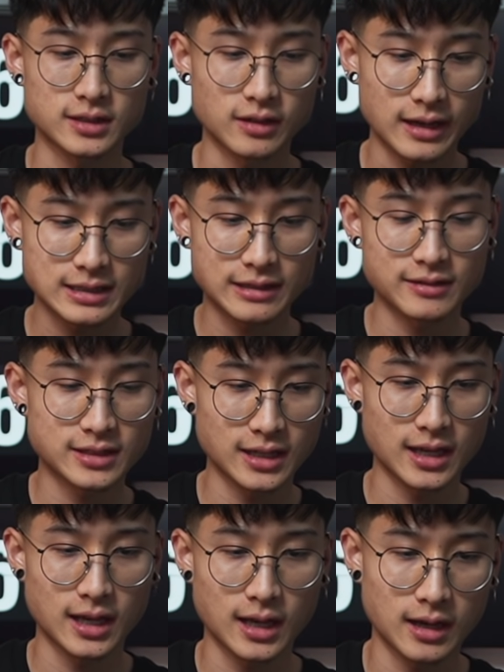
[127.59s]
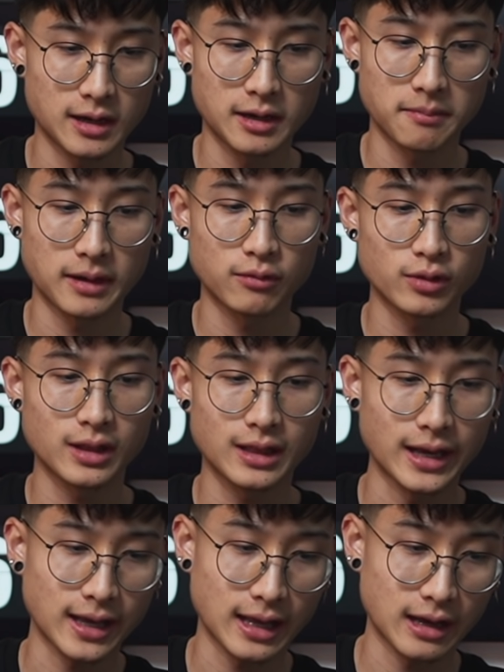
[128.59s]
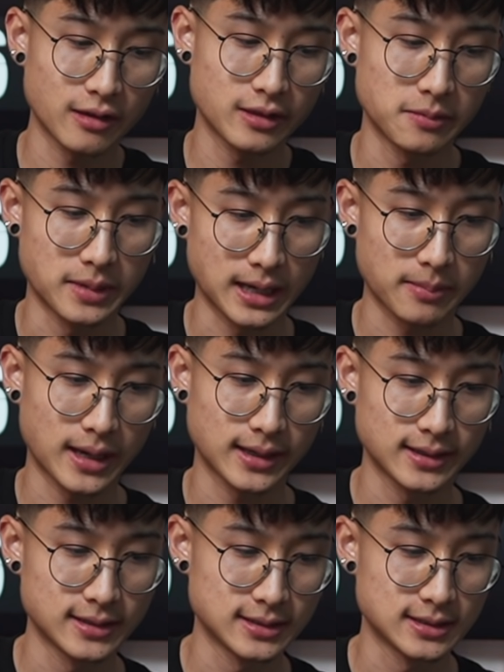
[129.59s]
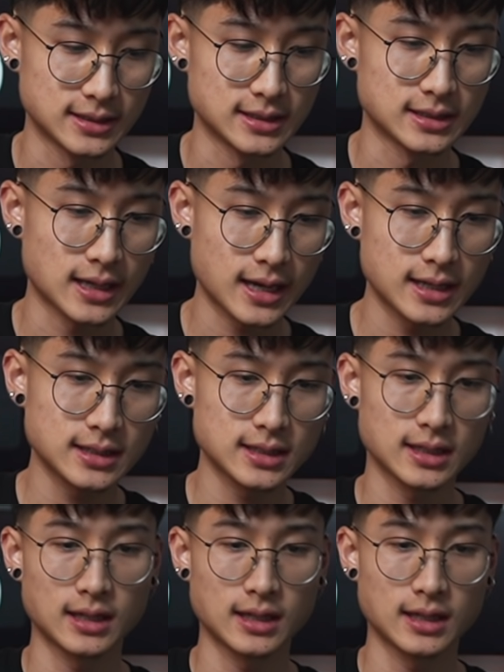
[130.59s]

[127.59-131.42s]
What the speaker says: so as I was saying, I really like how the backpack is designed.